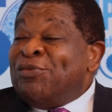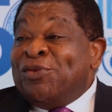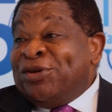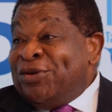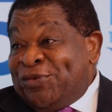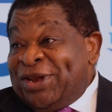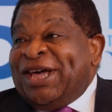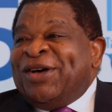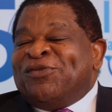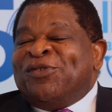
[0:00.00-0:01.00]
We
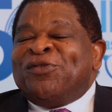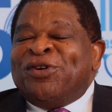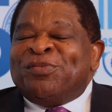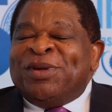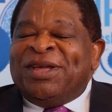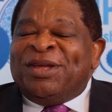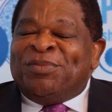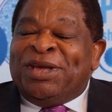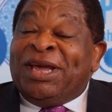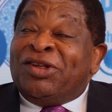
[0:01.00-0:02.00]
laughed, of course,
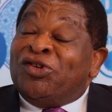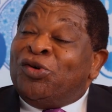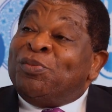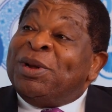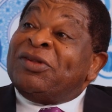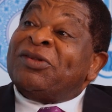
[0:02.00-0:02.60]
being a joke, but